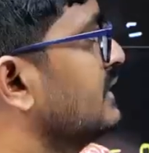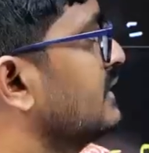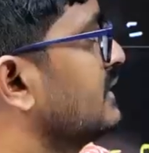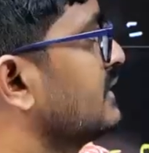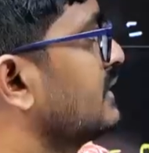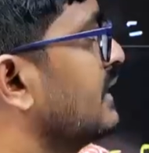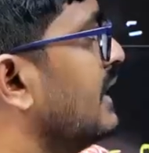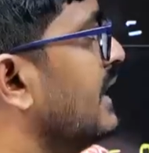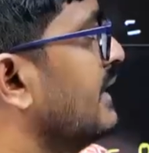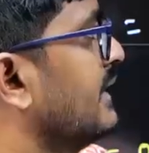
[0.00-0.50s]

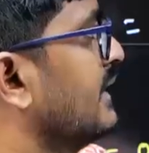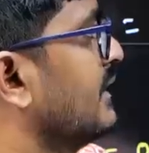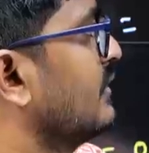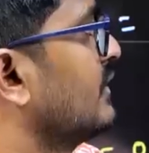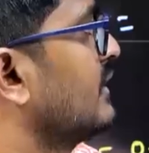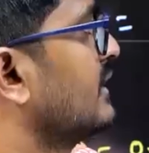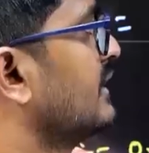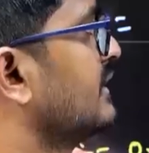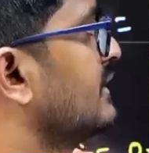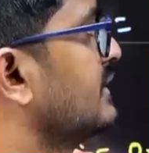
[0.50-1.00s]
is
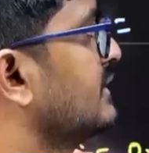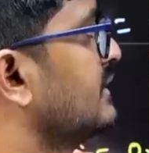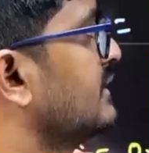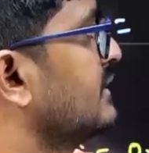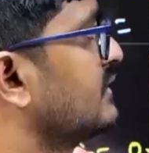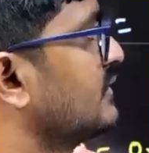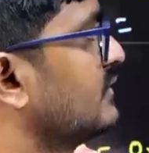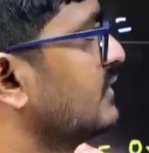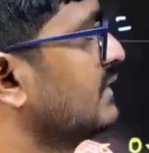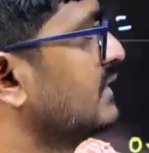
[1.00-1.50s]
antinode and this
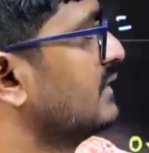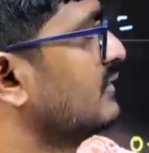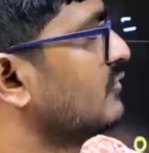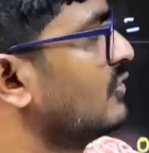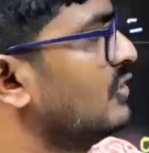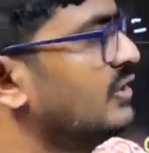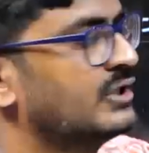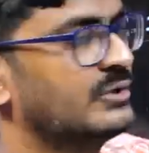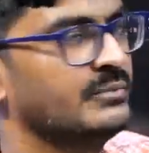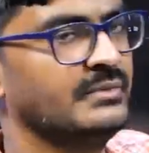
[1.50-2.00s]
is node, this is
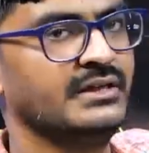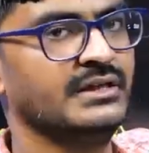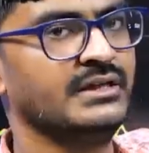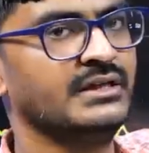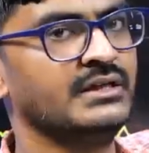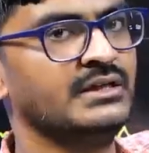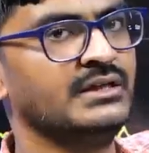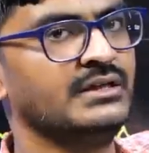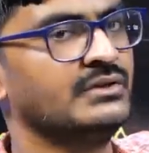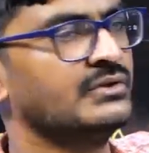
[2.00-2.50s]
going to be
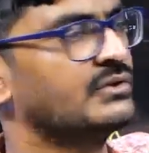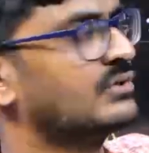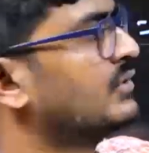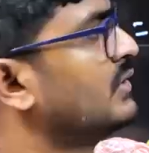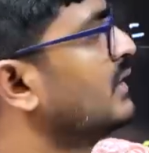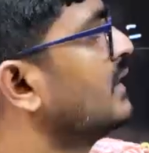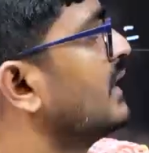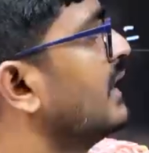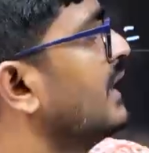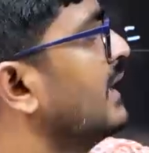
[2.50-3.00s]

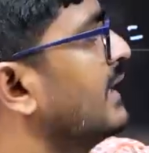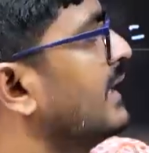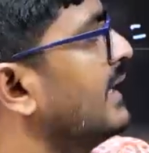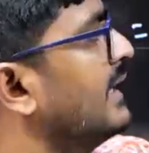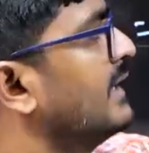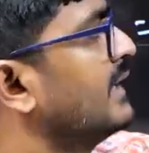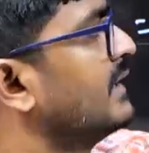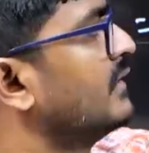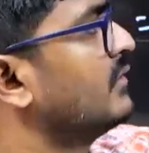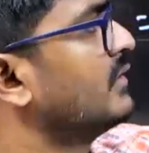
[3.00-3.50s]
node and
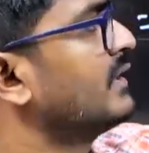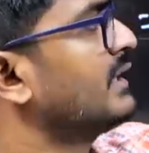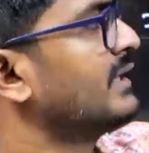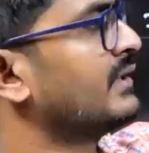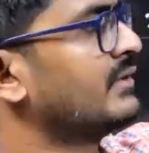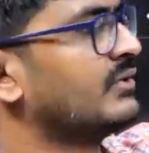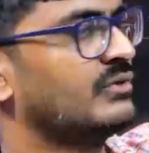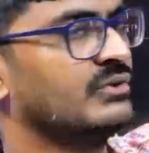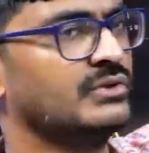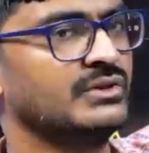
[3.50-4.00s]
antinode
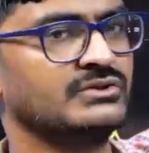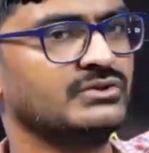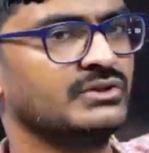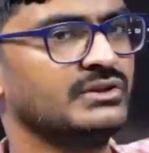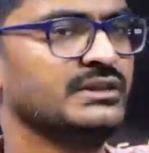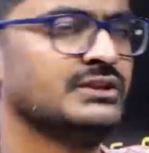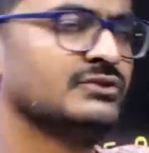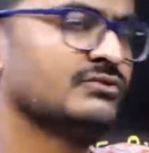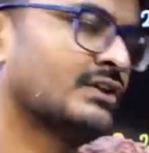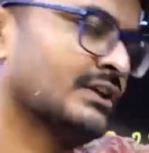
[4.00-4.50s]
and node. So
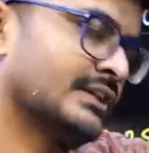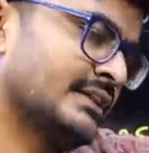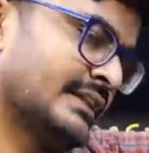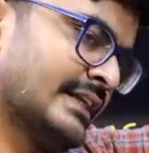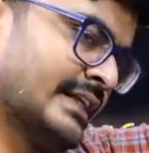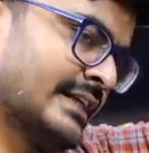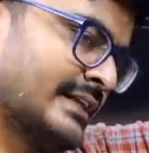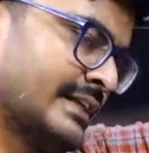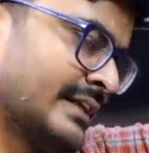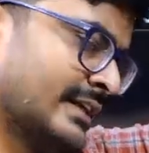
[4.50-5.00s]
this is what
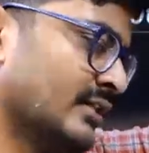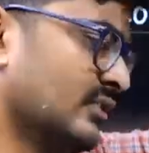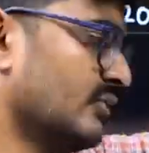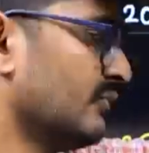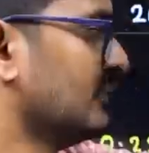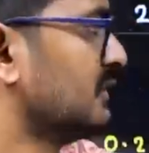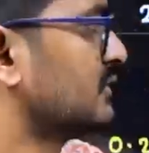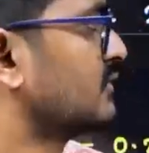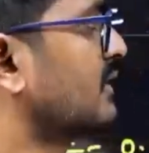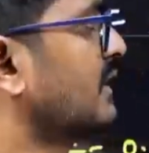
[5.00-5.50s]
they are trying to
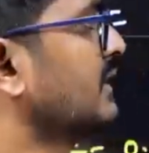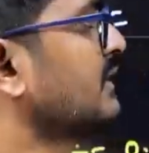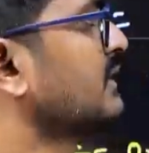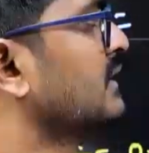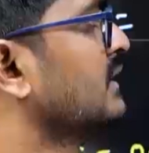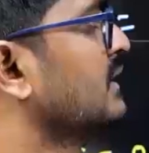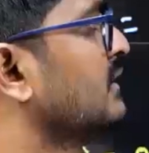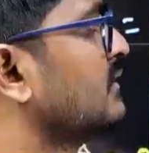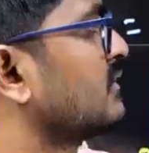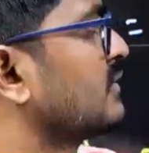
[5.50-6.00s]
visualize.
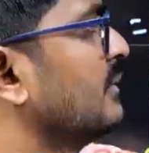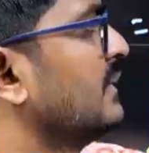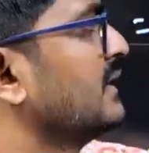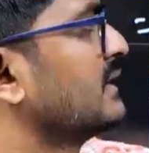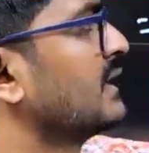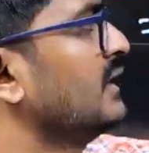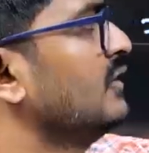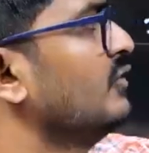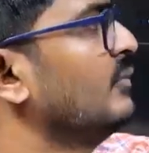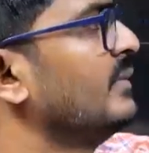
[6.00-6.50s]
So
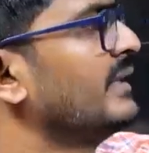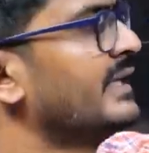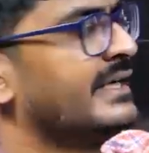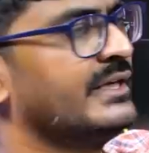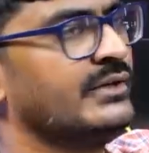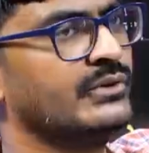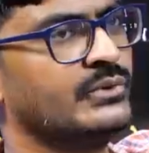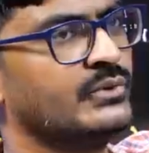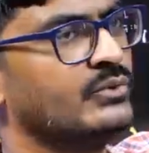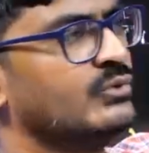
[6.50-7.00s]
basically you will be
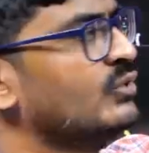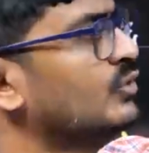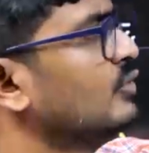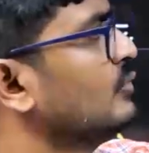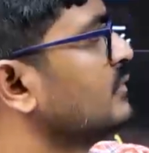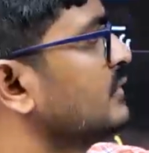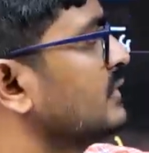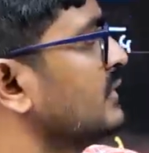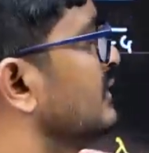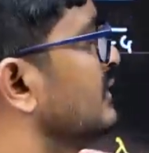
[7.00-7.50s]
getting two loops,